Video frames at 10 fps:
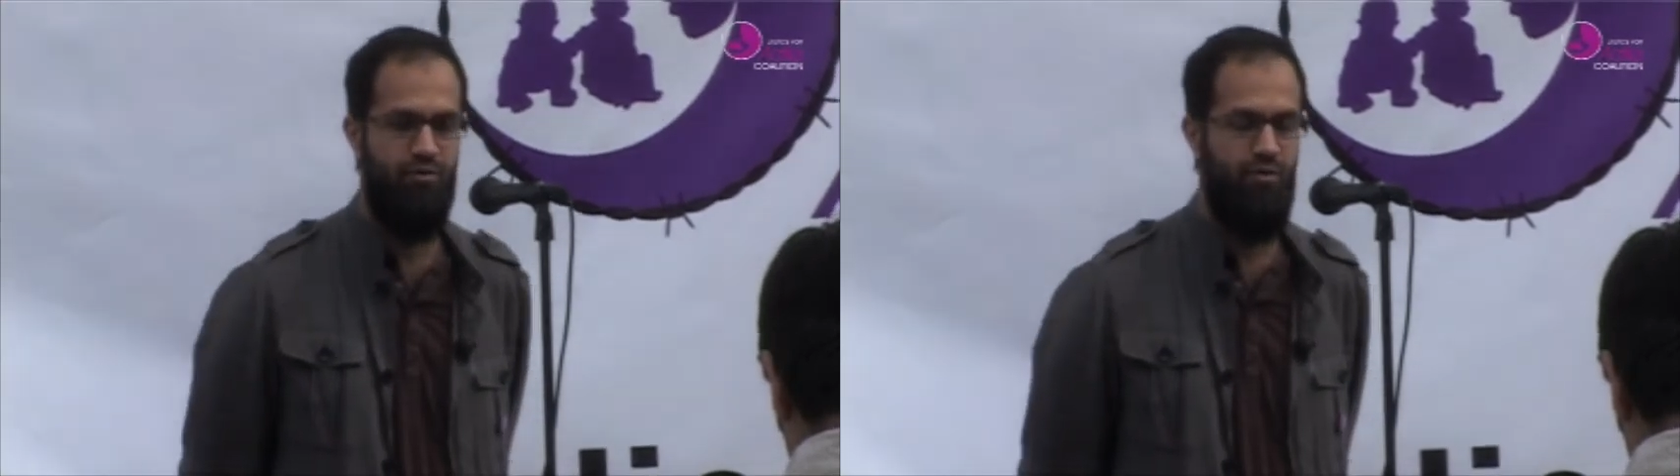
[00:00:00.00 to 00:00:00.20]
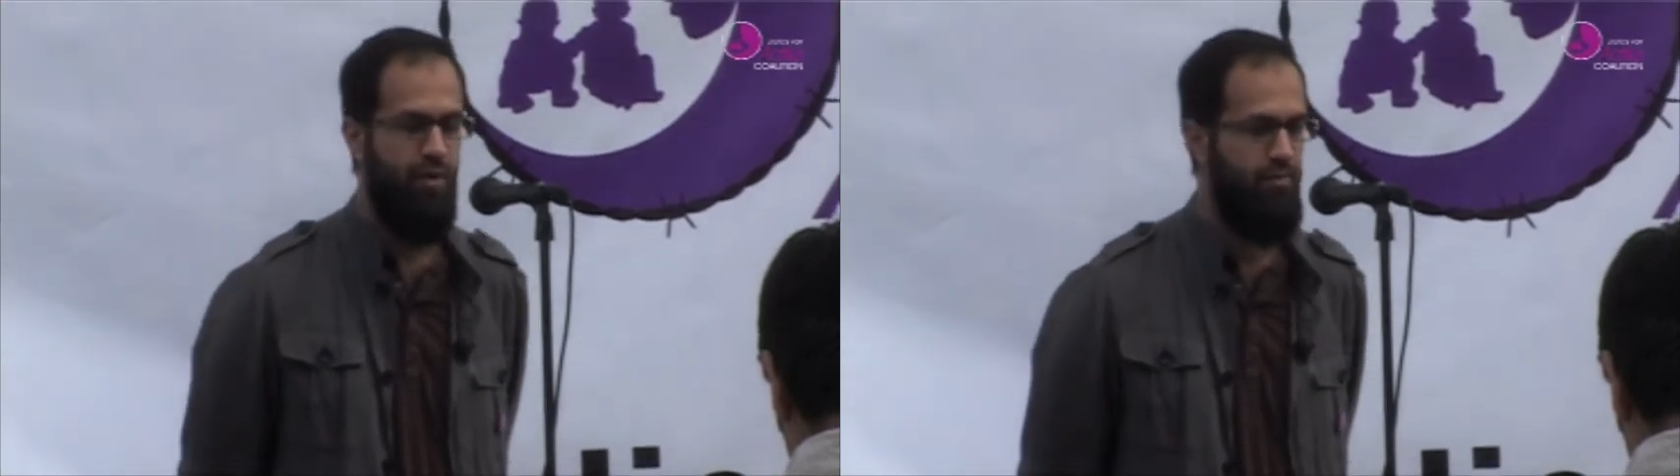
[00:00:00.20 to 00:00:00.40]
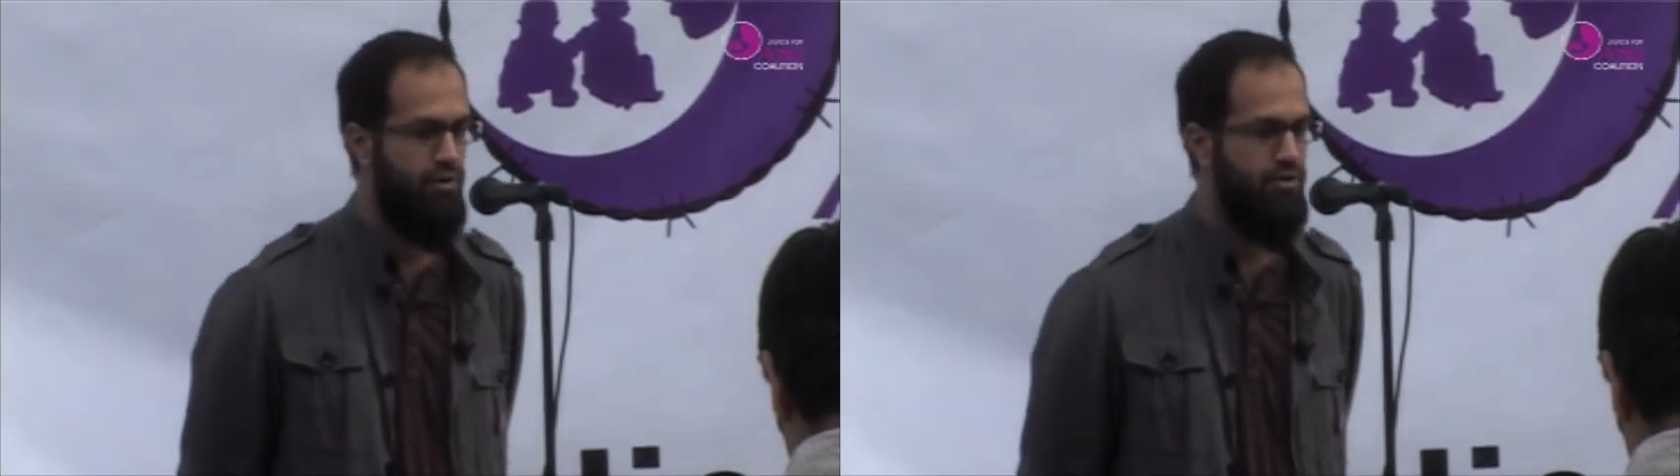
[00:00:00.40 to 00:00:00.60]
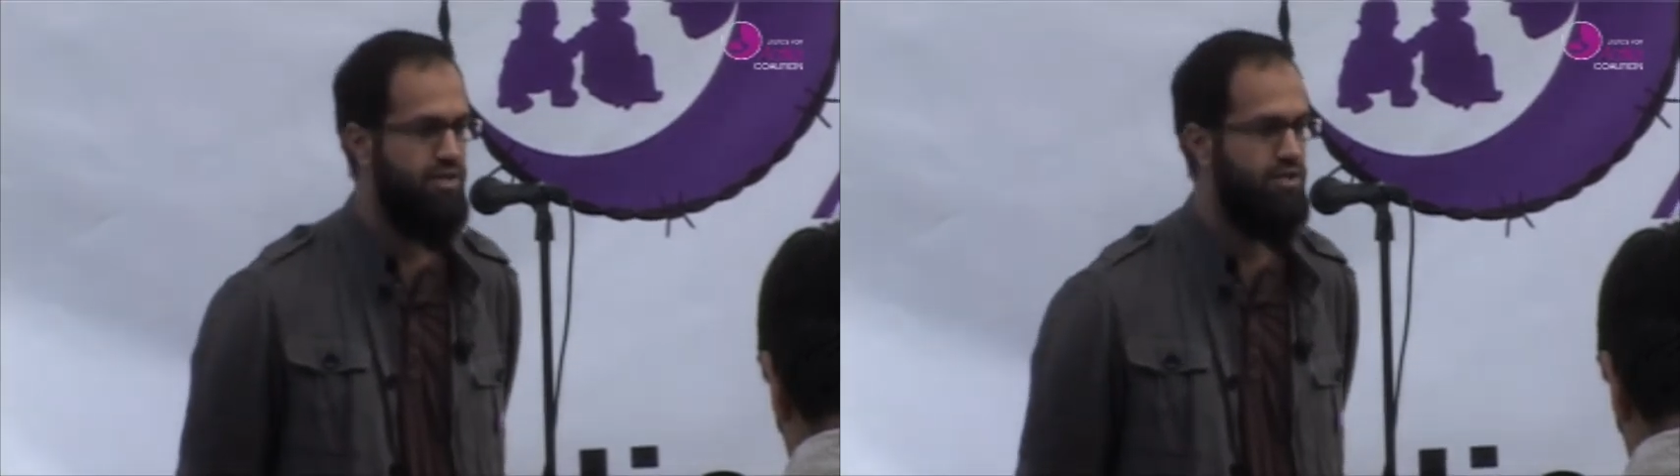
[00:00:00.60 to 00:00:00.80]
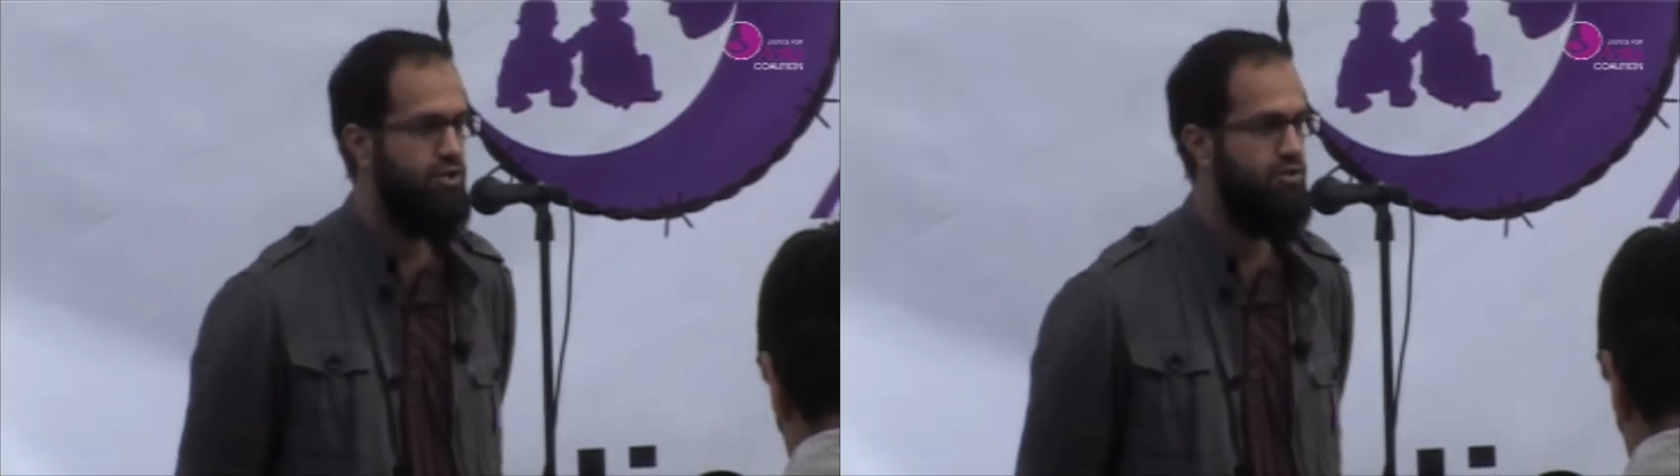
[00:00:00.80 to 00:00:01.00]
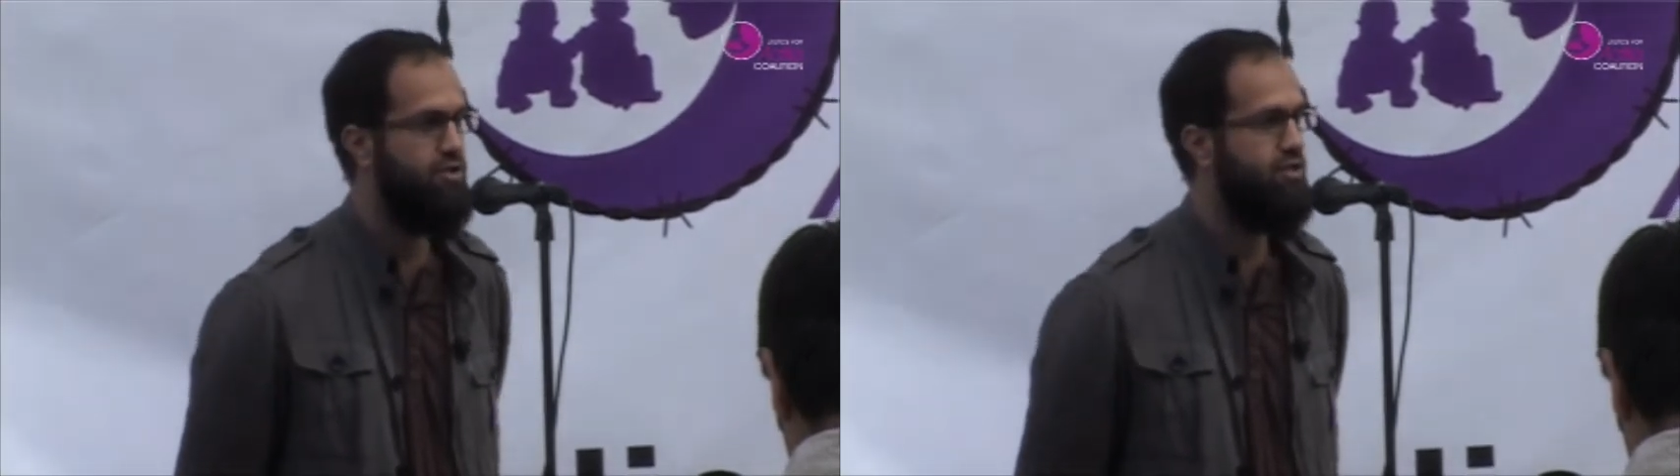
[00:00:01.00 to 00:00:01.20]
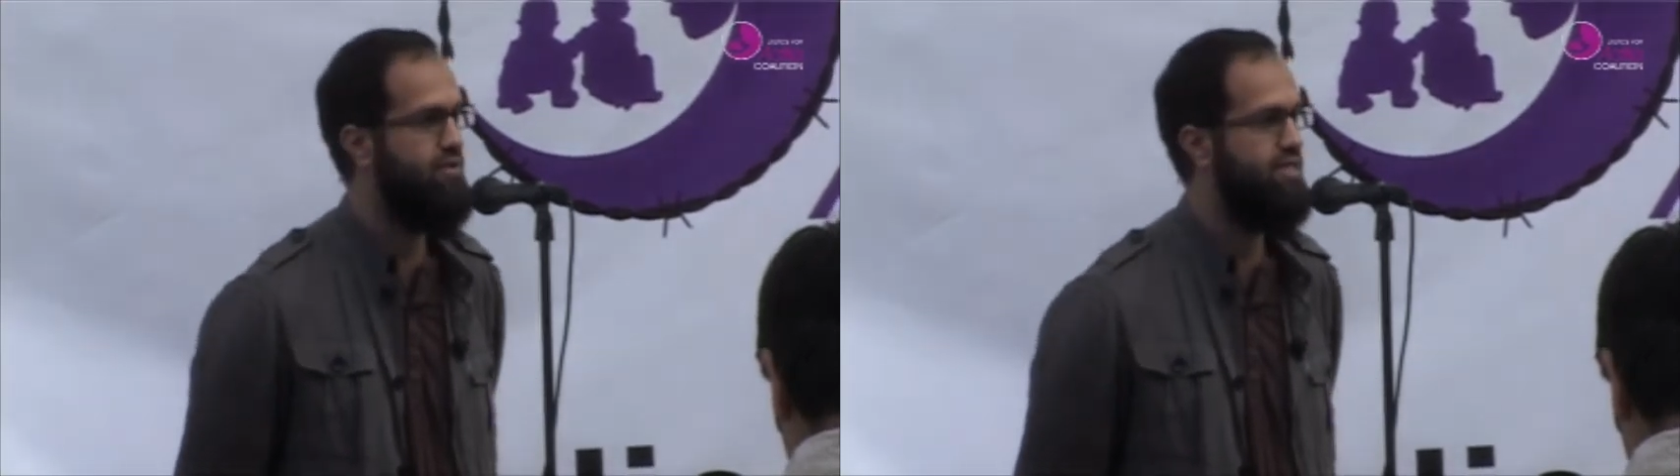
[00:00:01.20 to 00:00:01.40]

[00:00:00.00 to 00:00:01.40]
from the bruises she used to